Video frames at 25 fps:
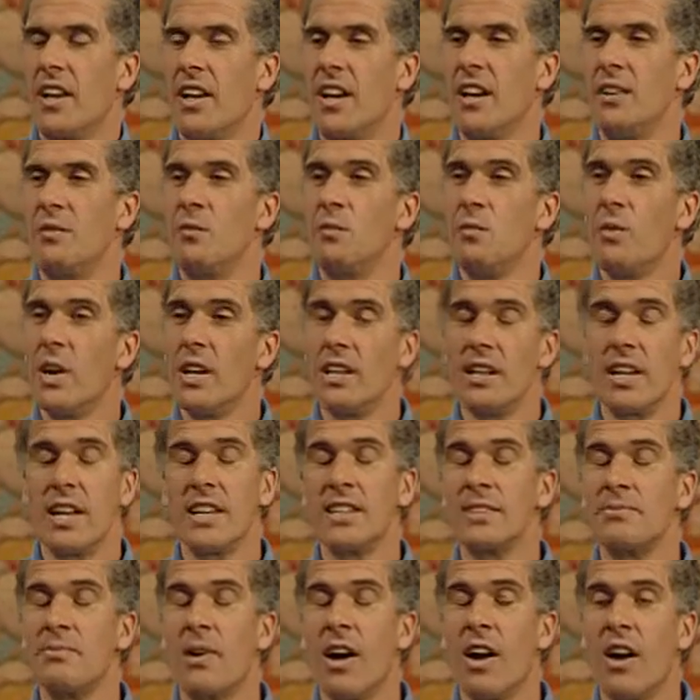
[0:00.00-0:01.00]
And one day,
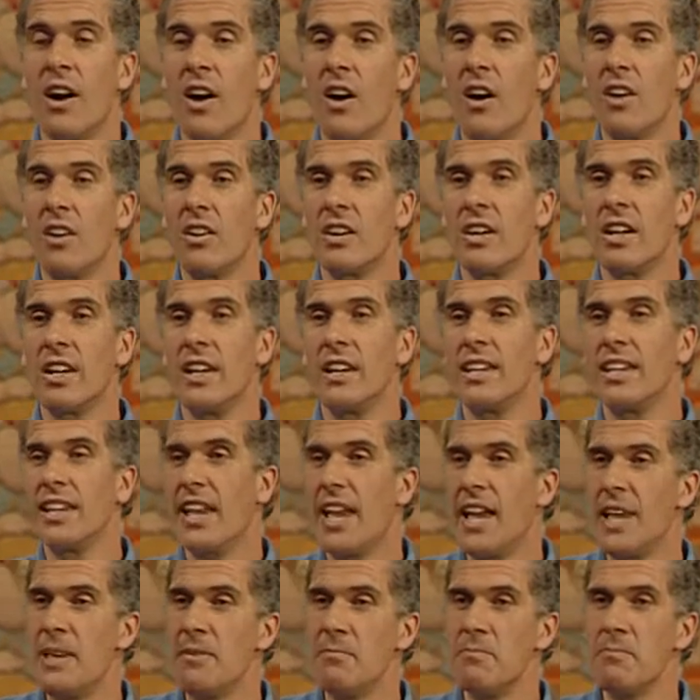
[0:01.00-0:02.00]
to my horror, he
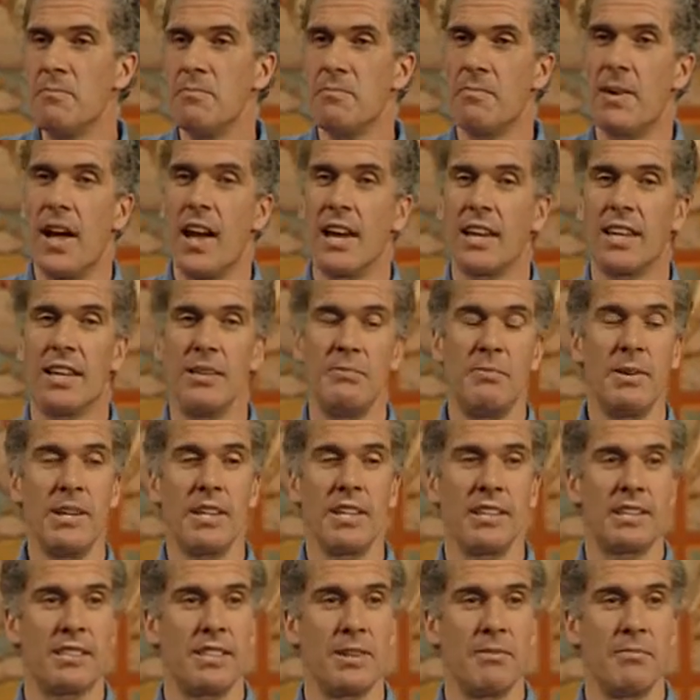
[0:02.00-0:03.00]
came back. He'd
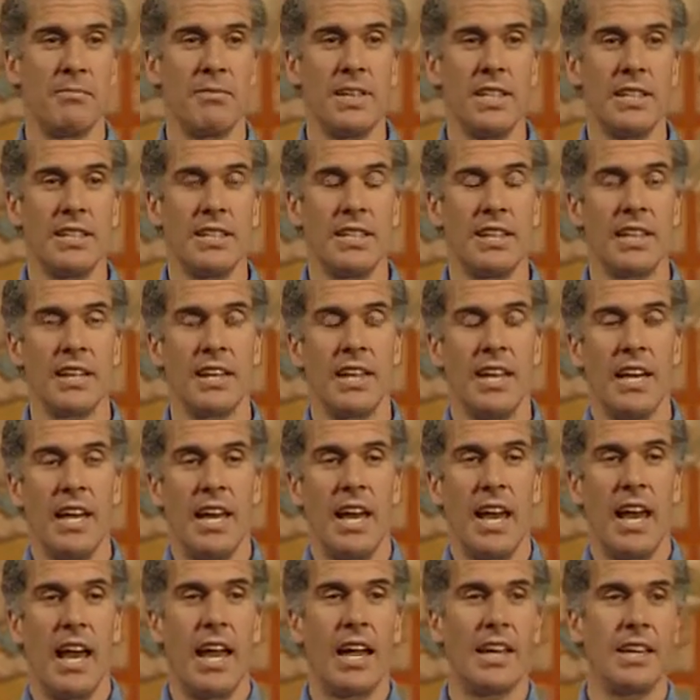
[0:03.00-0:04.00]
been at some meeting,
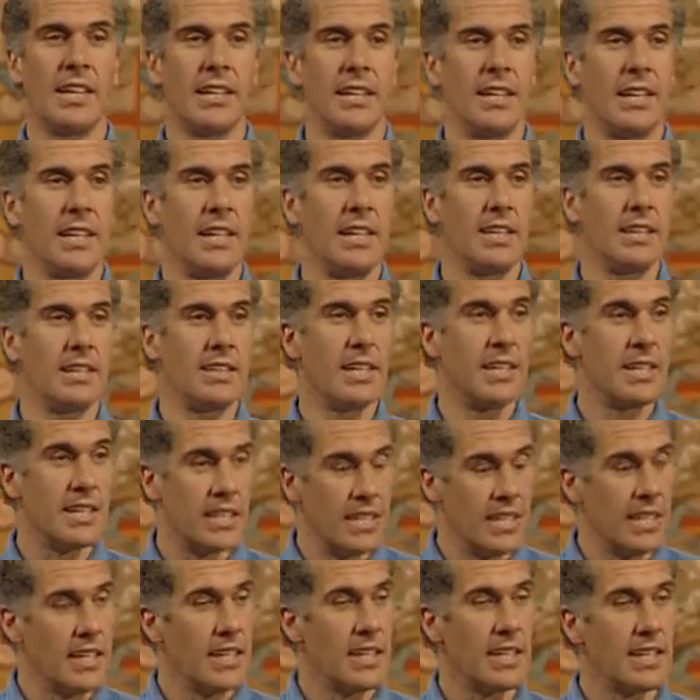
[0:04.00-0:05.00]
and he said
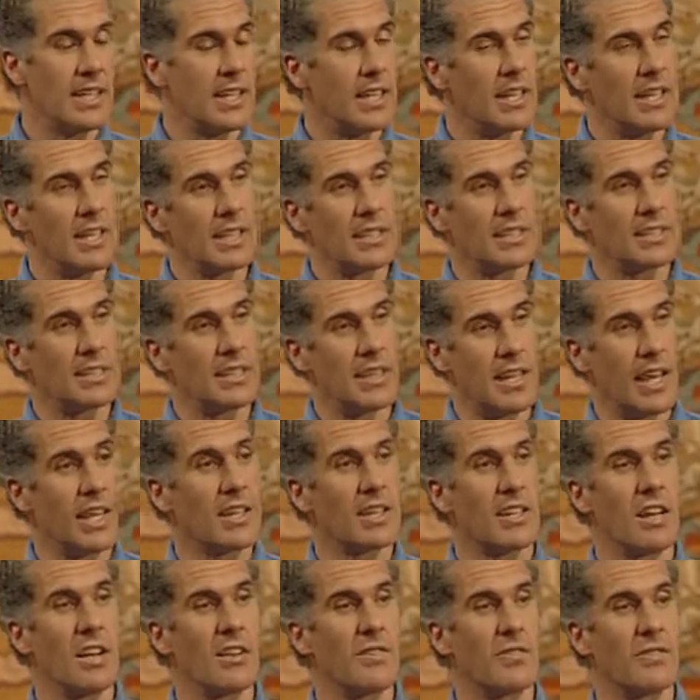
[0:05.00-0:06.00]
that he and his then
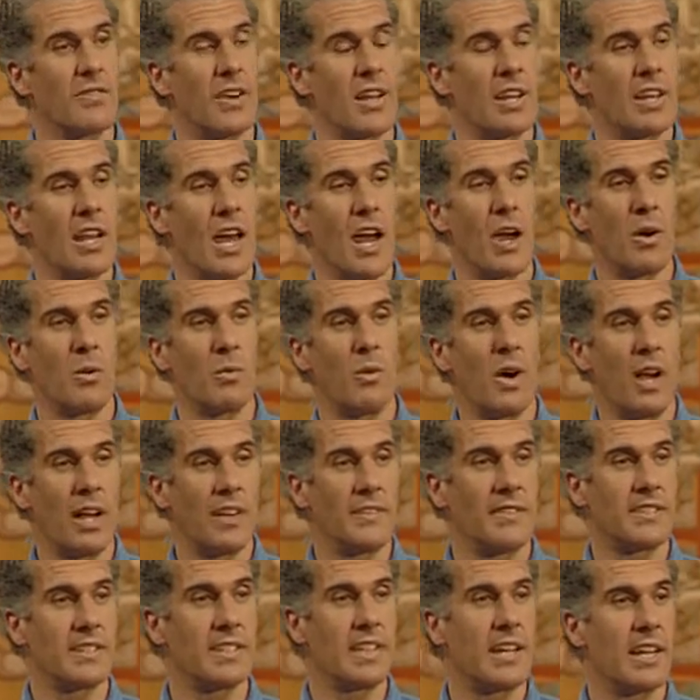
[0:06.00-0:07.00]
girlfriend, now
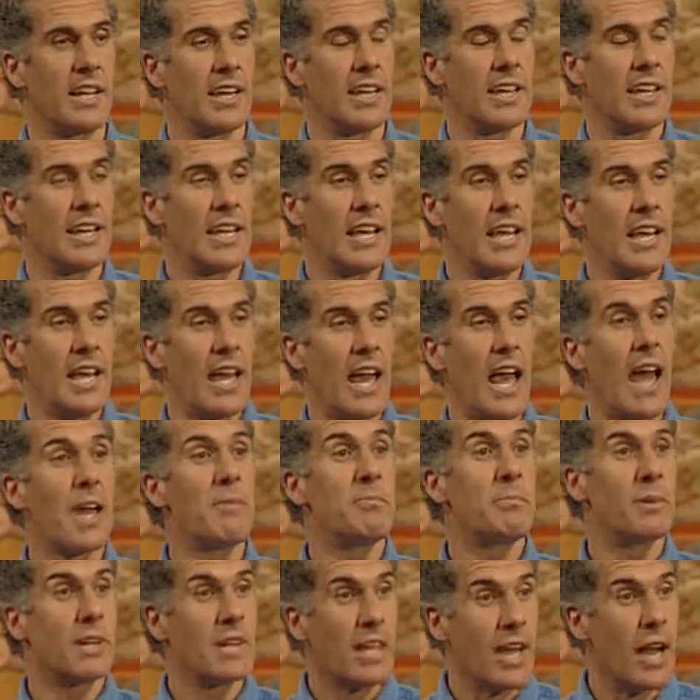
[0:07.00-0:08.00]
wife, Scylla,
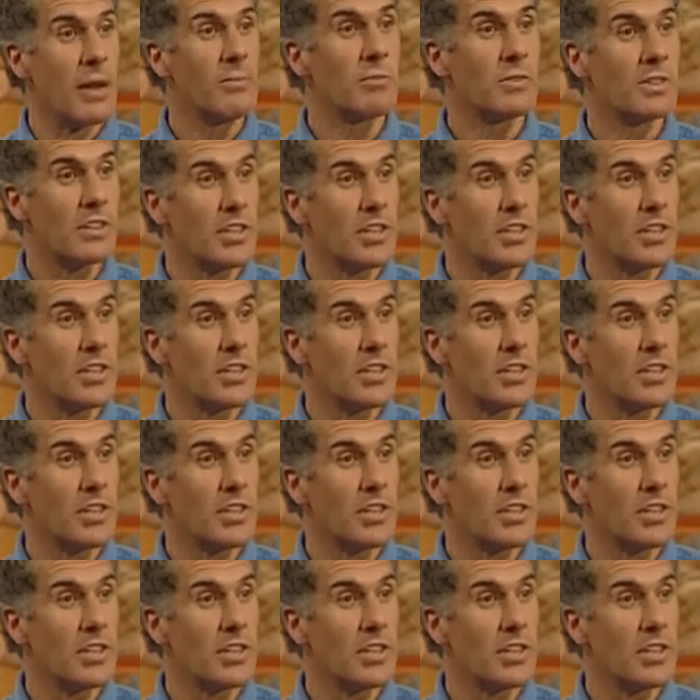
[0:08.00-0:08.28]
had become